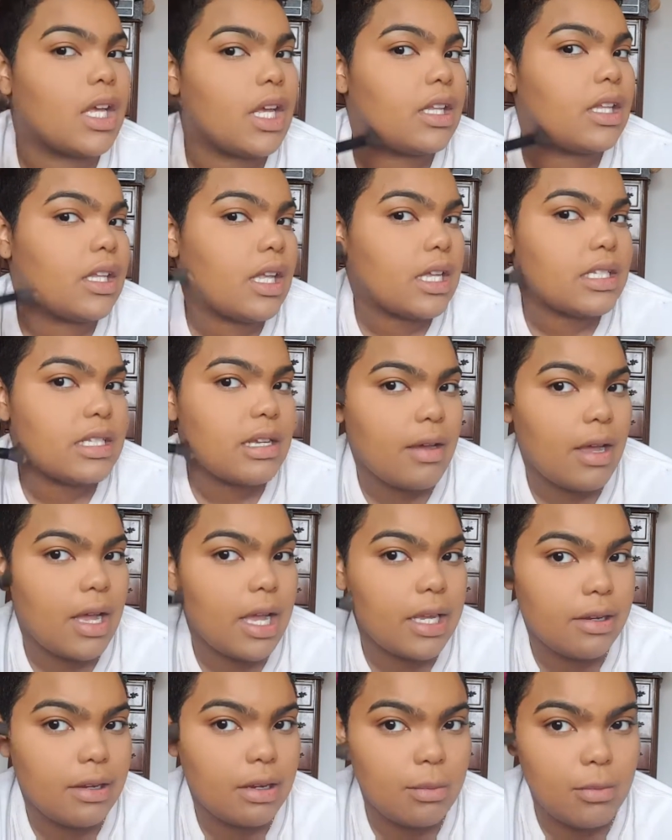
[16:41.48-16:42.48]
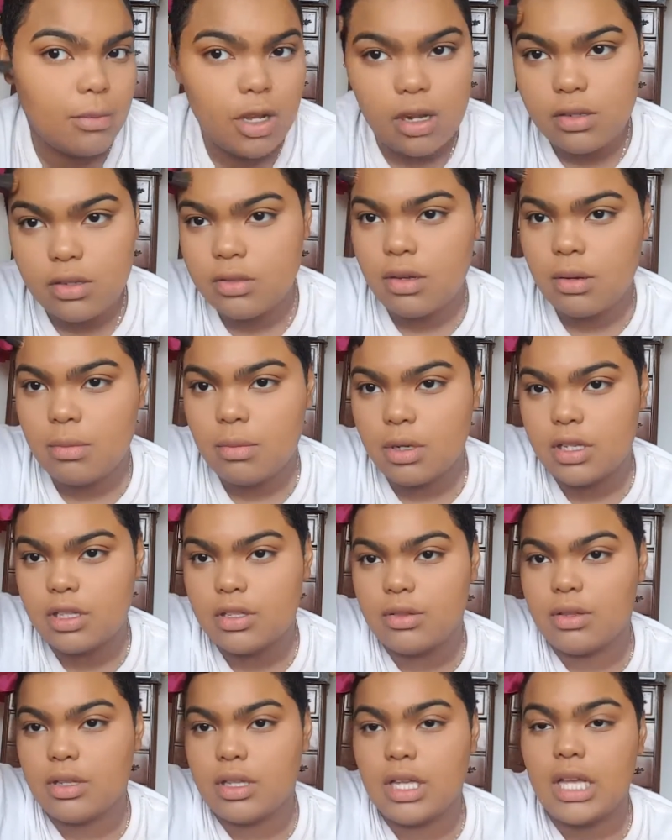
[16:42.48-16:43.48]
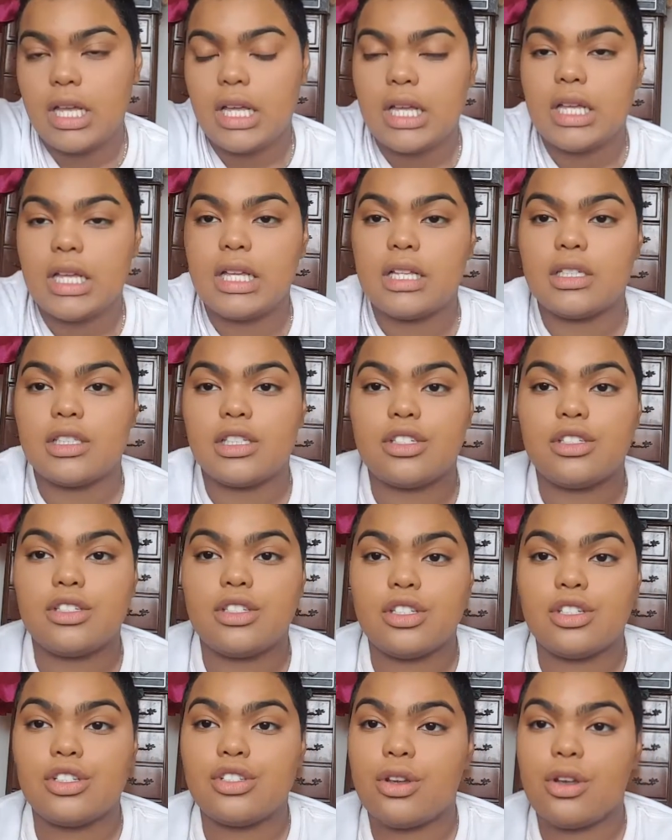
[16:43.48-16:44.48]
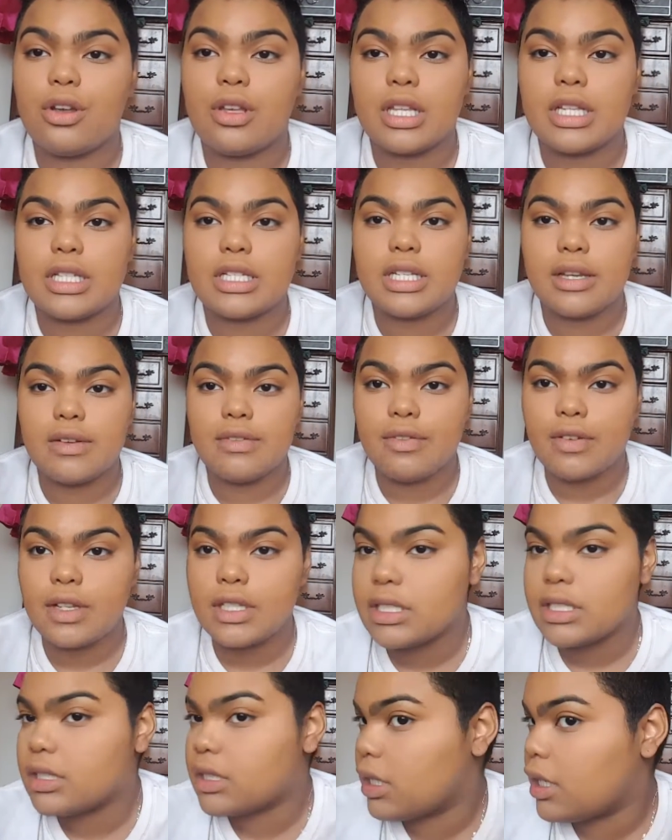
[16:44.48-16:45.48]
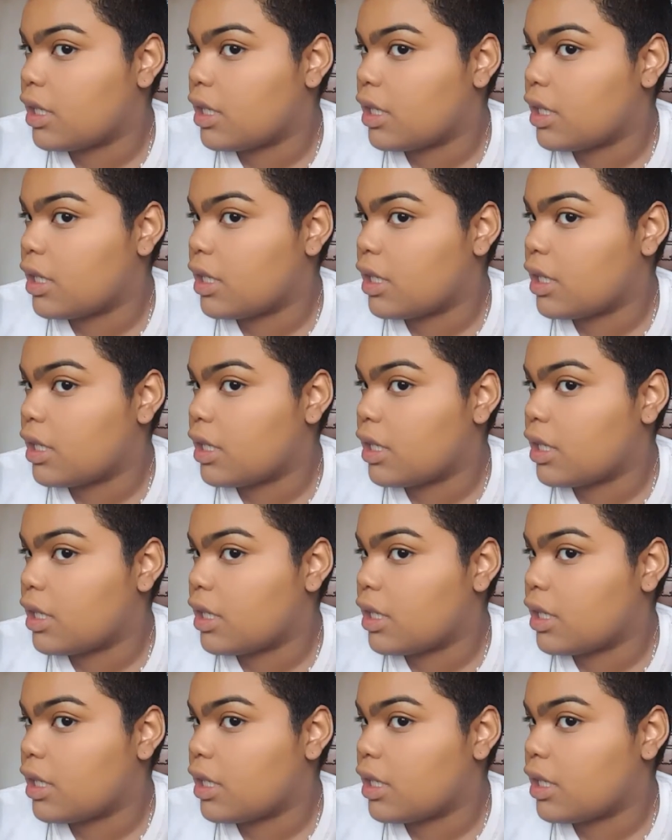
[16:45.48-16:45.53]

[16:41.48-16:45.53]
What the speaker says: And that's how I cream contour. I'm going to do just to show you the difference.